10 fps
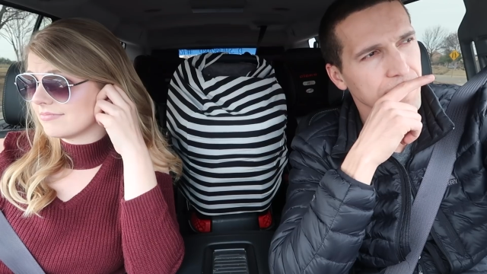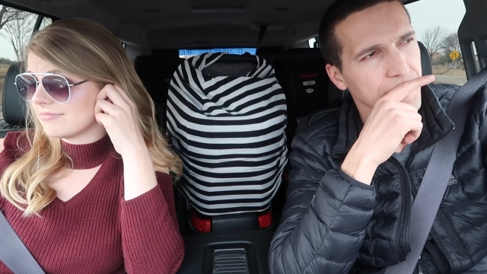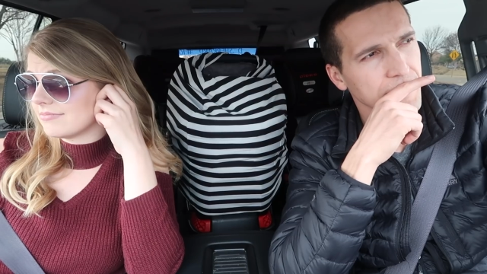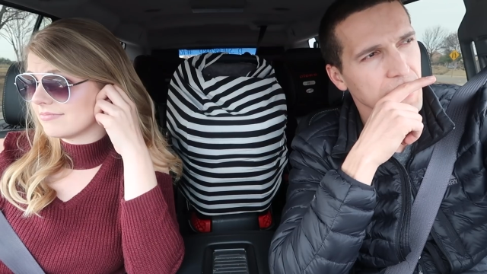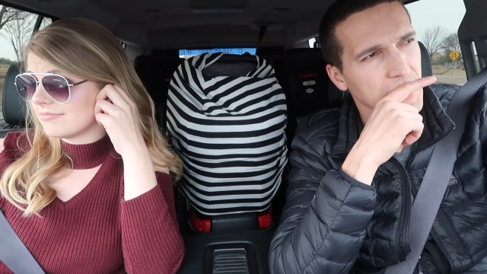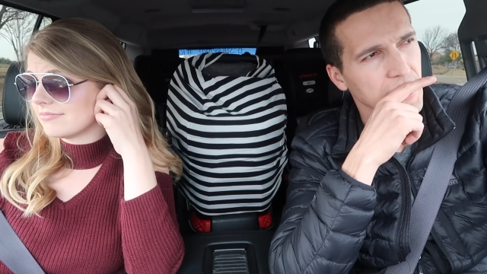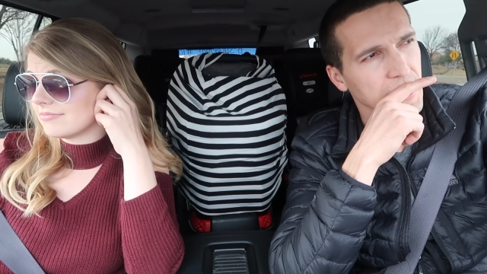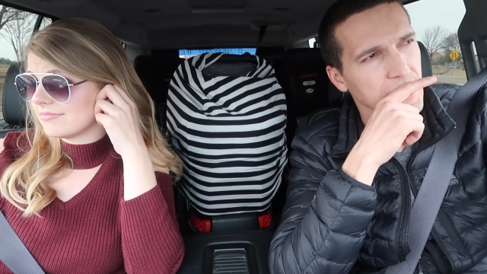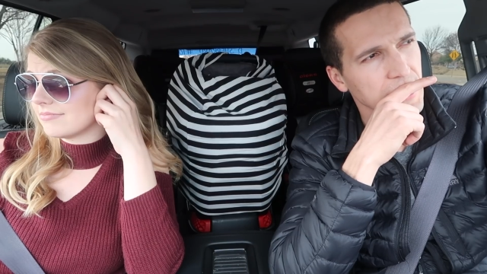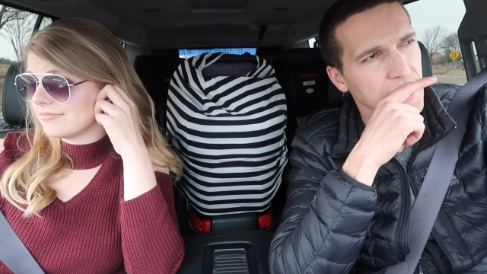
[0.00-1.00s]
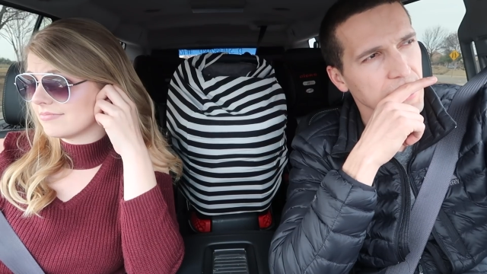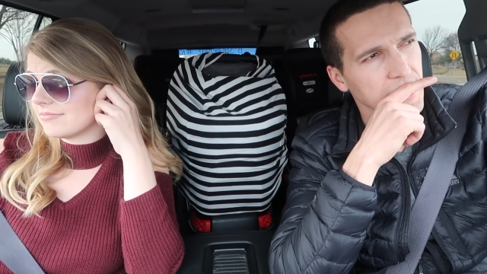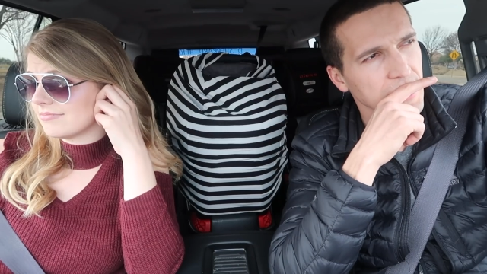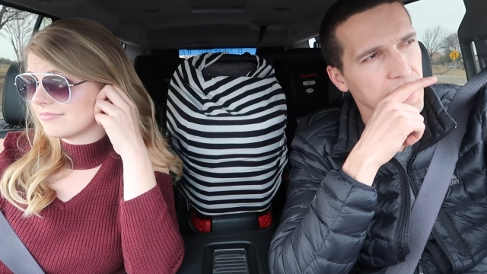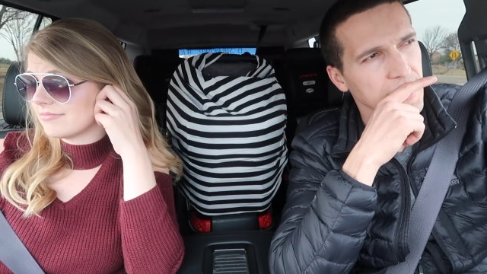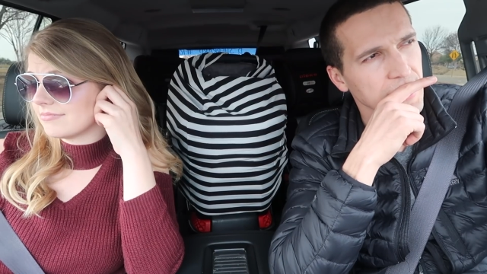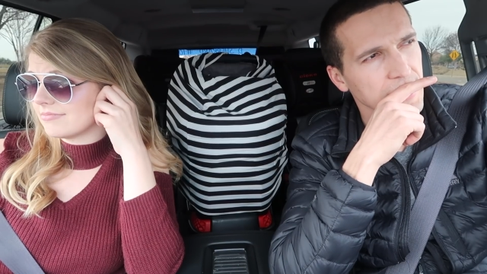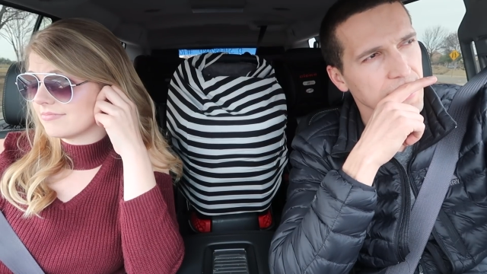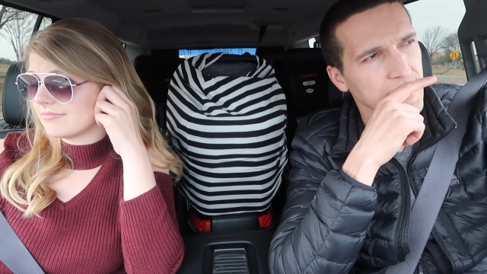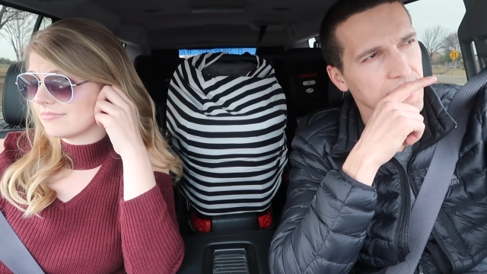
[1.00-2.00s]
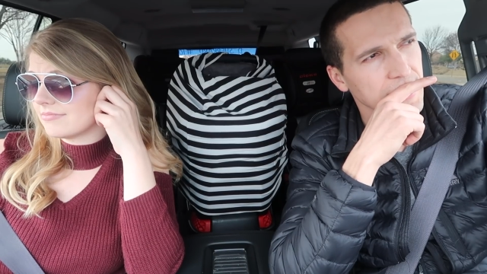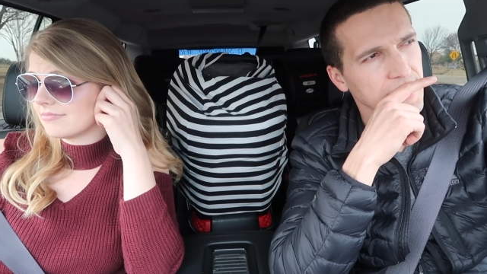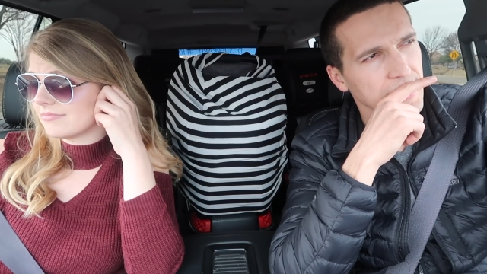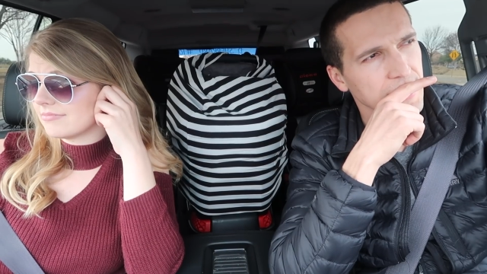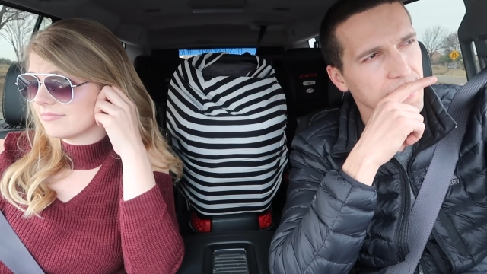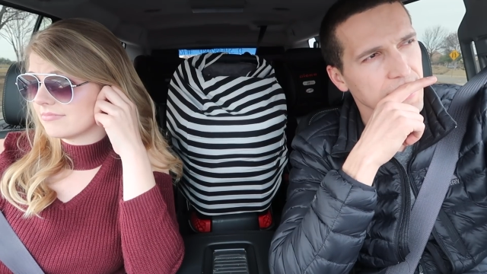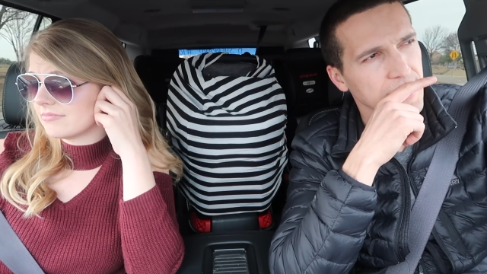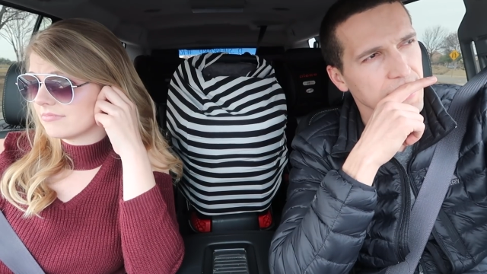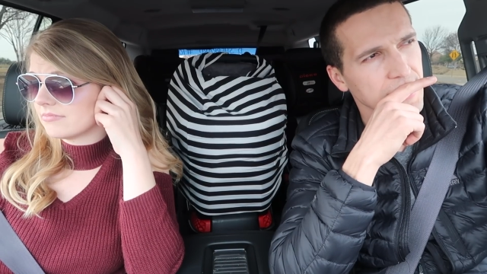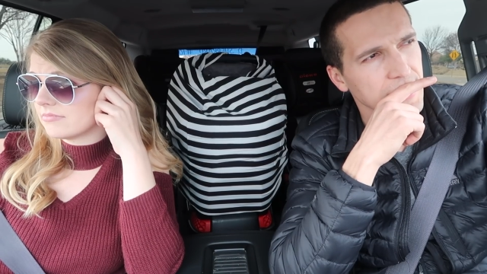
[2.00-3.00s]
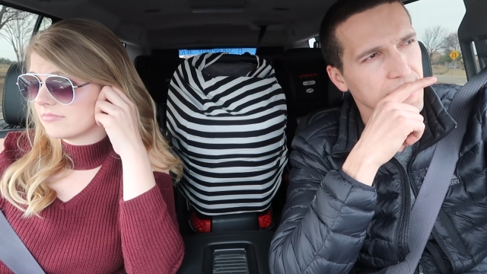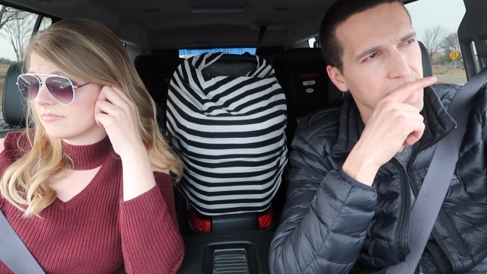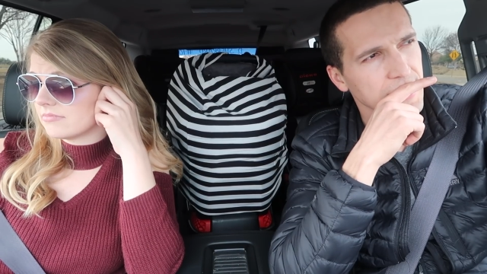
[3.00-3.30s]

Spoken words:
Nothing is said.